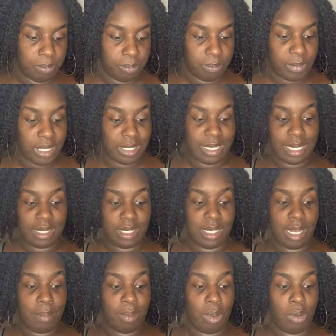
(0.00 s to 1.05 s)
Because I see
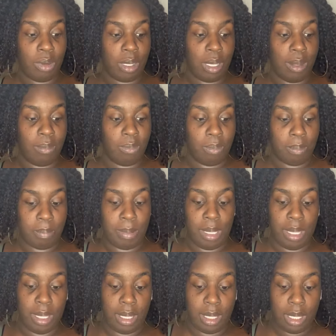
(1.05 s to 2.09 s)
that blowing up
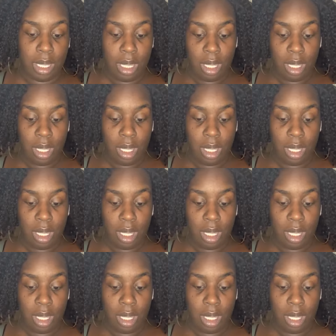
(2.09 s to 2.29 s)
big.